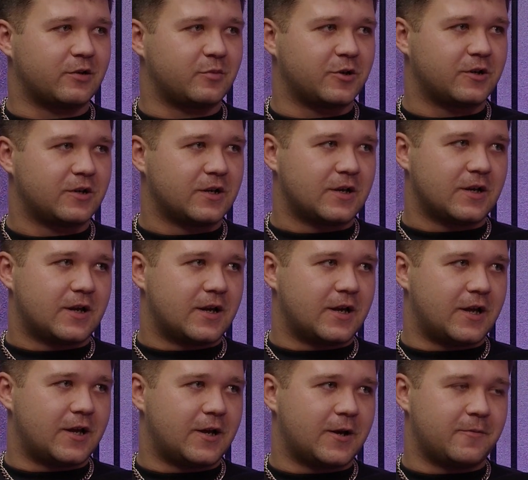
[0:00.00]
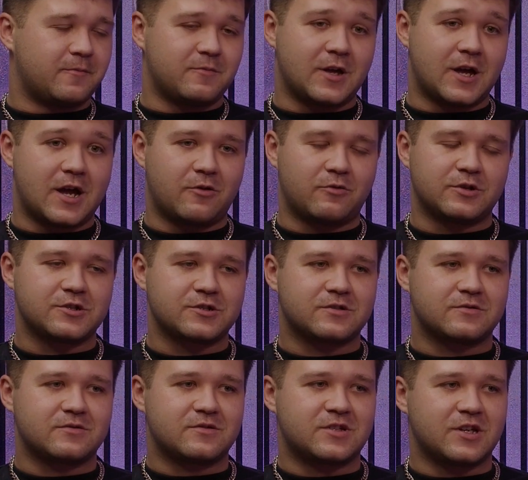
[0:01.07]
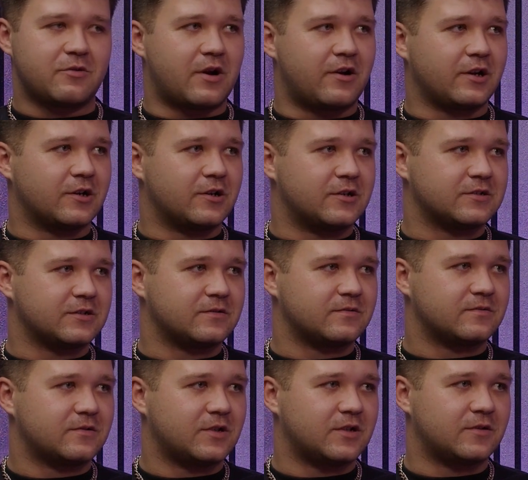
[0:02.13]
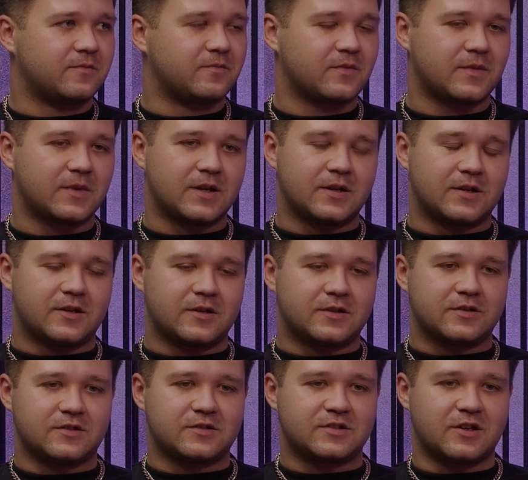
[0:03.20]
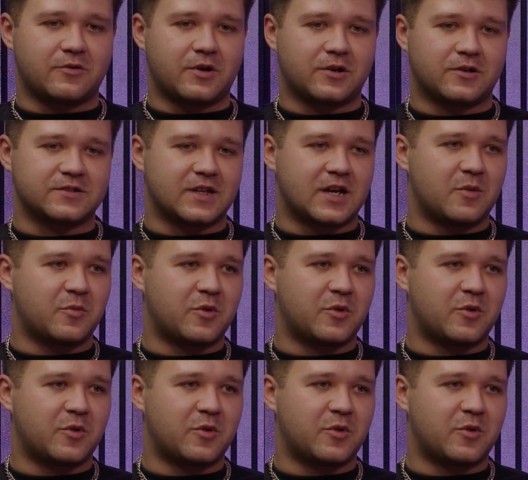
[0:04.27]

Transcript: But we'll just see where it goes and see where it goes there.